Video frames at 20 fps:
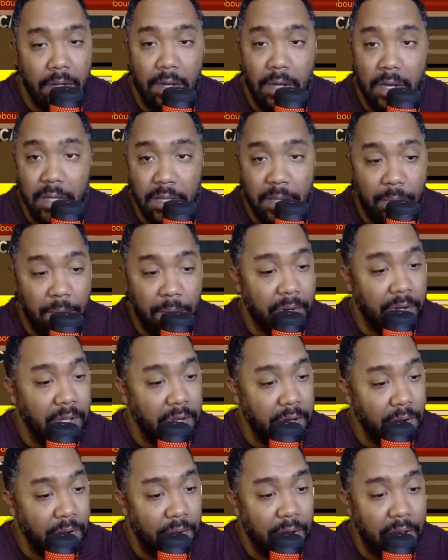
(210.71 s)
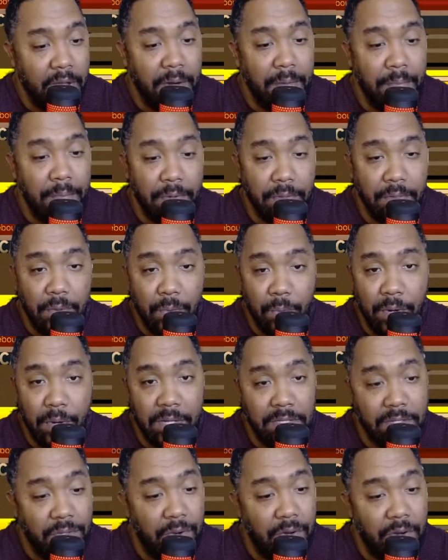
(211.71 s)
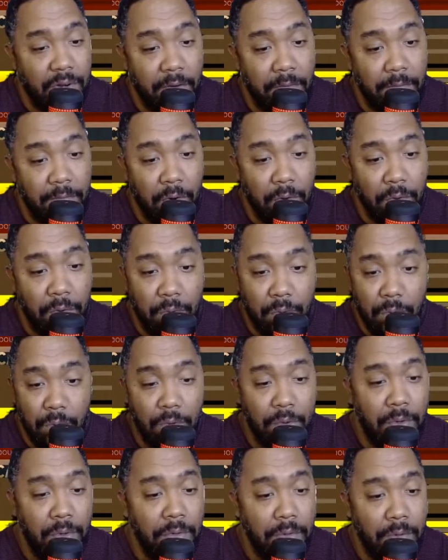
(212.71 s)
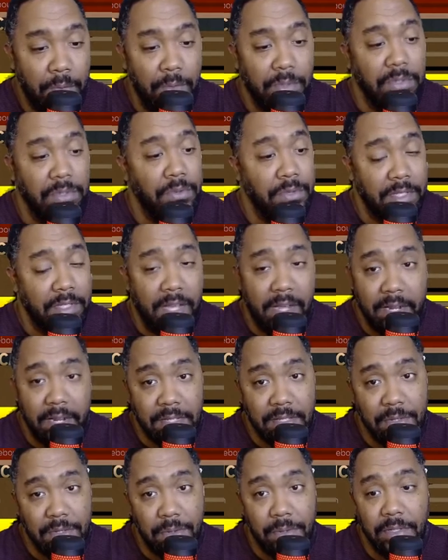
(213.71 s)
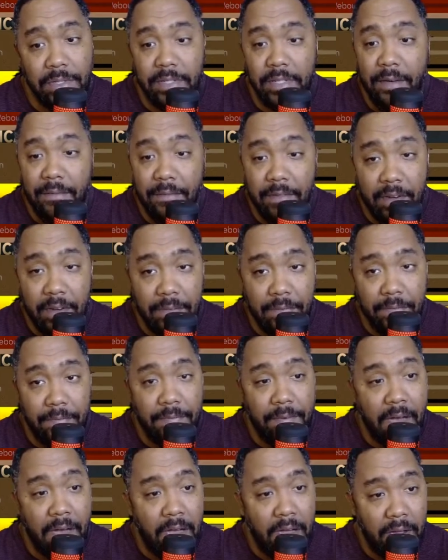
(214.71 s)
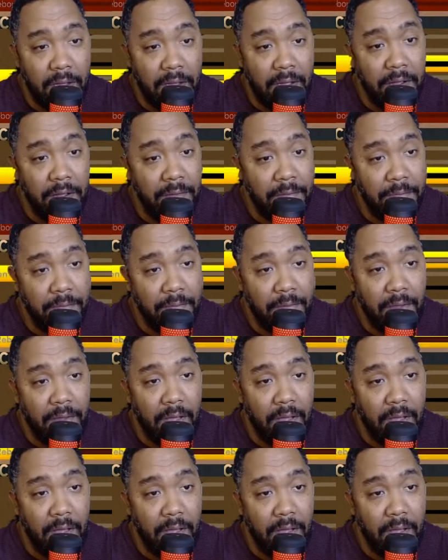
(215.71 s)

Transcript: Then we're going to go ahead and put the rest on our vertical, which will take it to a 75.